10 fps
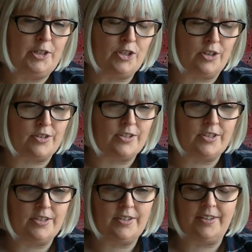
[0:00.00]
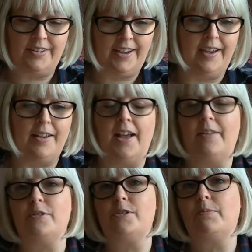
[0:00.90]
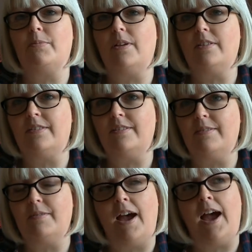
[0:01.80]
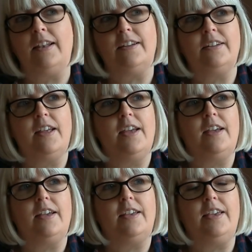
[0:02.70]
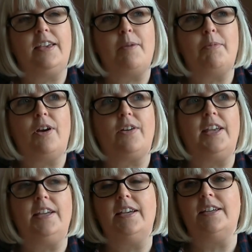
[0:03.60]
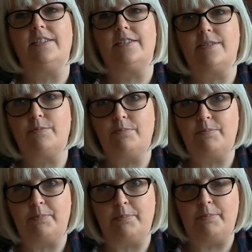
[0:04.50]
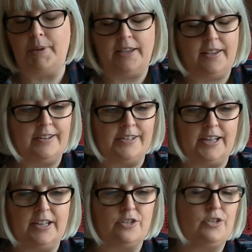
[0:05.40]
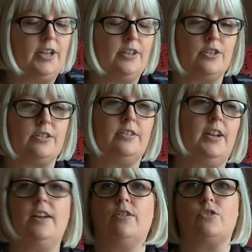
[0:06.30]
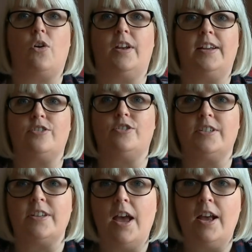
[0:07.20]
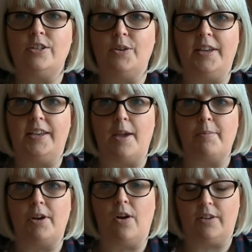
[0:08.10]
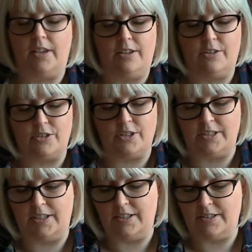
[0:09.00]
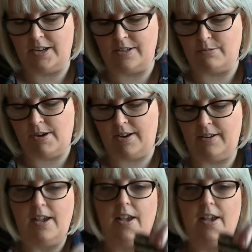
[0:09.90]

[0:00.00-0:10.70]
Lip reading: Just yeah, and Alan, he came along. He is big into history. He loves all histories. So he came along eager to see it as well.